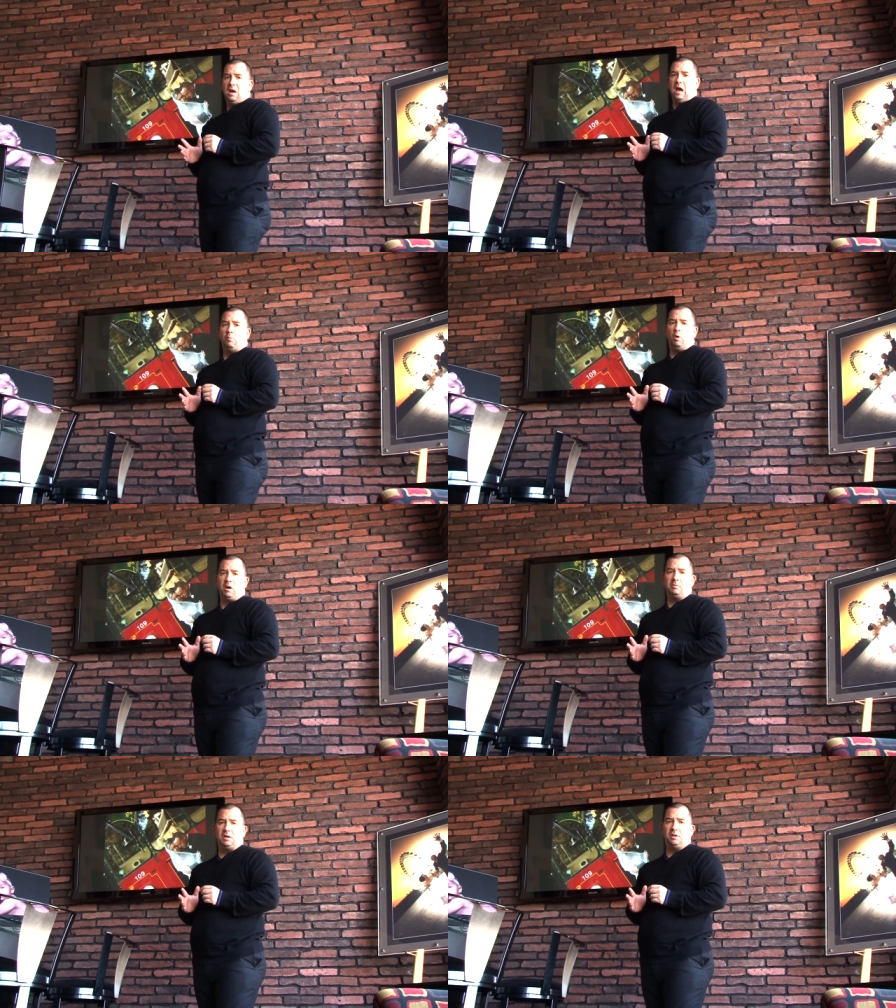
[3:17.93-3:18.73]
And what
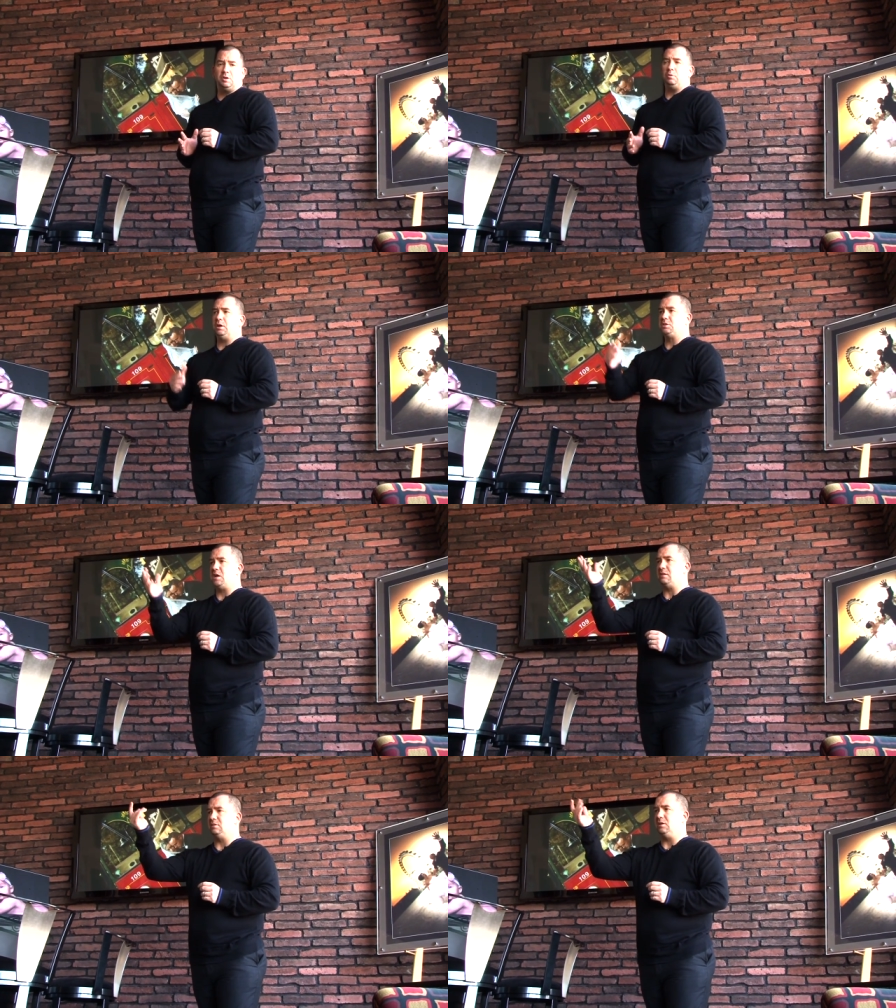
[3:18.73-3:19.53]
I'm going to do here,
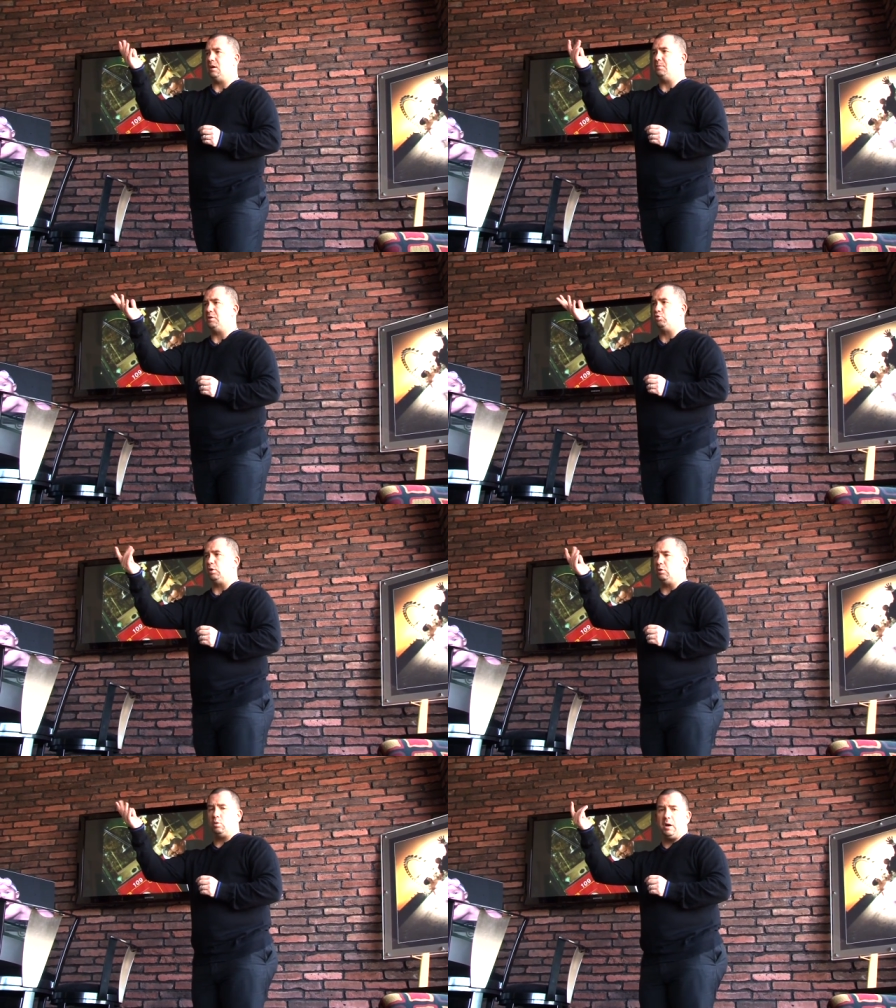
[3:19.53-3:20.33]
Jesse, come in
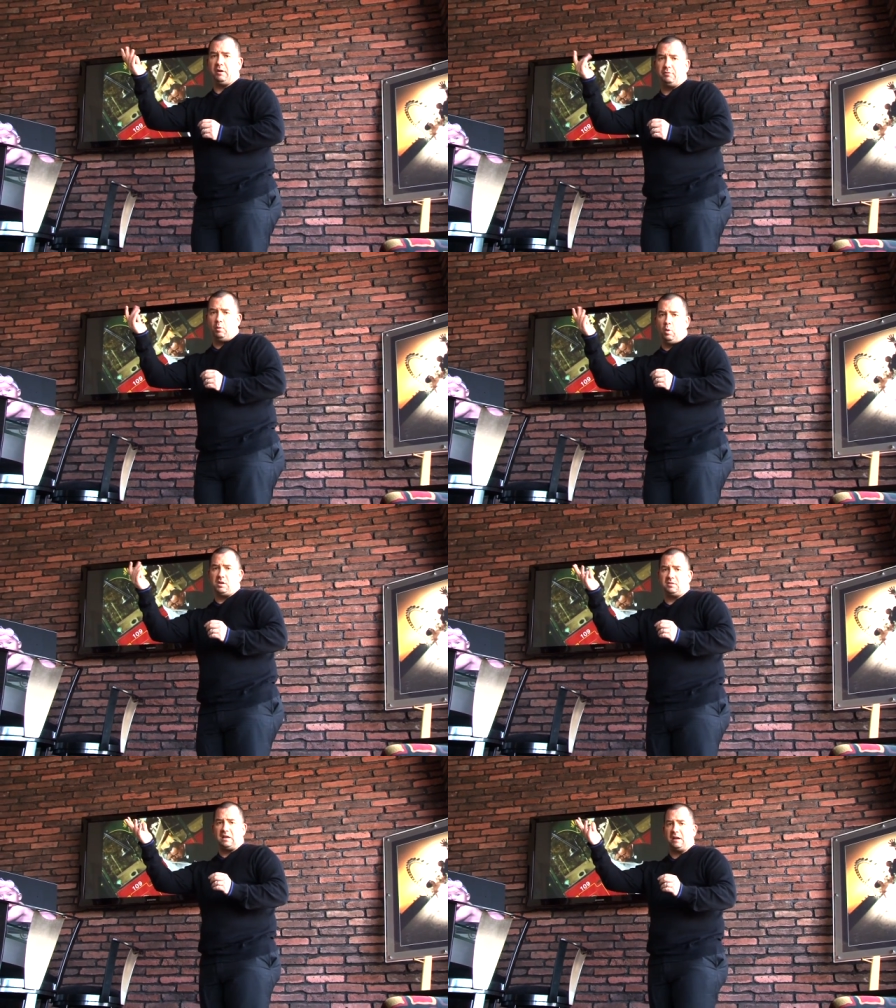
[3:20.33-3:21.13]
real quick for
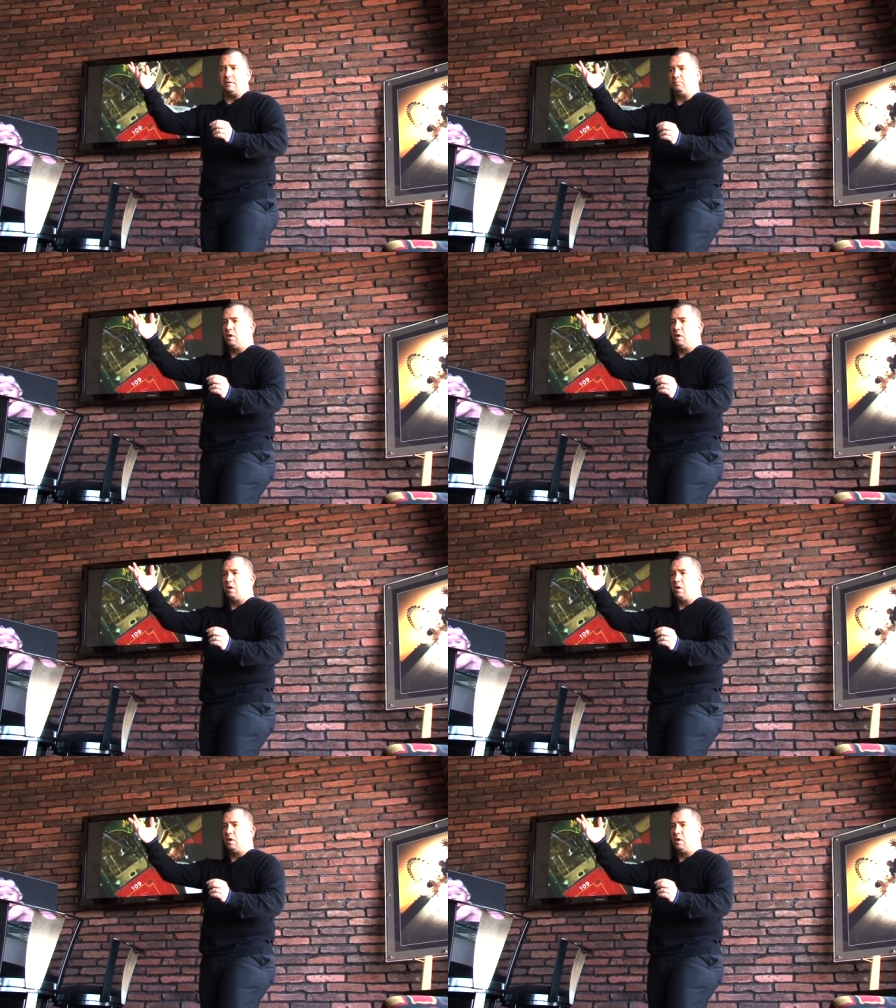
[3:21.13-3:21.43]
1 second.